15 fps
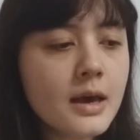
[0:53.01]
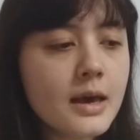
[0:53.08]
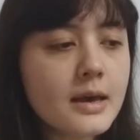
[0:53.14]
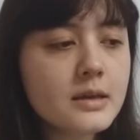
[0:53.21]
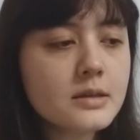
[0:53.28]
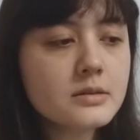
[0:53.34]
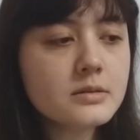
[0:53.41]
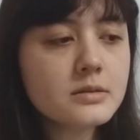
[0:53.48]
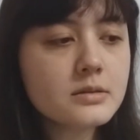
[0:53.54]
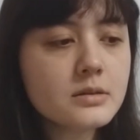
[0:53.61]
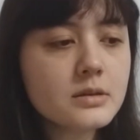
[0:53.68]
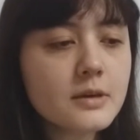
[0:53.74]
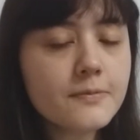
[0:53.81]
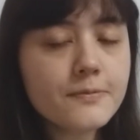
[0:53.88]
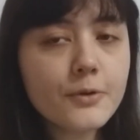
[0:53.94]
And
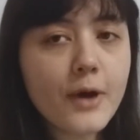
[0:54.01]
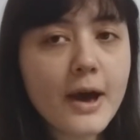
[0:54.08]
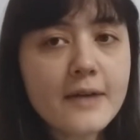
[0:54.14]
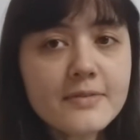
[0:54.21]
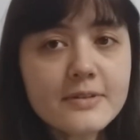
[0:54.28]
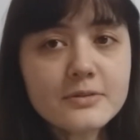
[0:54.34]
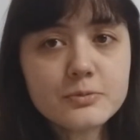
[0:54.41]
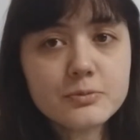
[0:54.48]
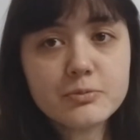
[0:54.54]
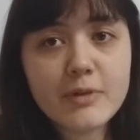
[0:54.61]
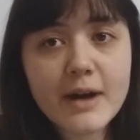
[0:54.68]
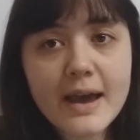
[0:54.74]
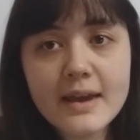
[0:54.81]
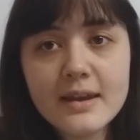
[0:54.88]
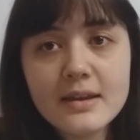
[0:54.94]
if you haven't
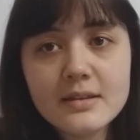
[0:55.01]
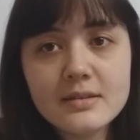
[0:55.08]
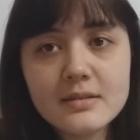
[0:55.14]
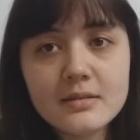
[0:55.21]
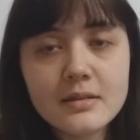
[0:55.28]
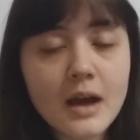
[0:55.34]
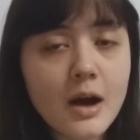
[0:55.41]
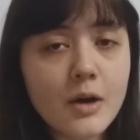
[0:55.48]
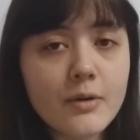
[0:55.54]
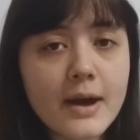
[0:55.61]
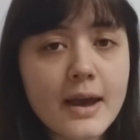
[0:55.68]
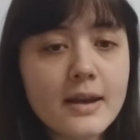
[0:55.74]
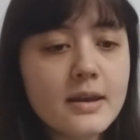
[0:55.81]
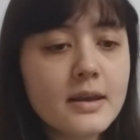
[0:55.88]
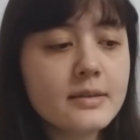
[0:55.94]
read it
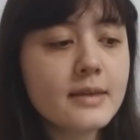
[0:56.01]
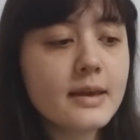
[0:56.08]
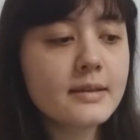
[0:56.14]
already,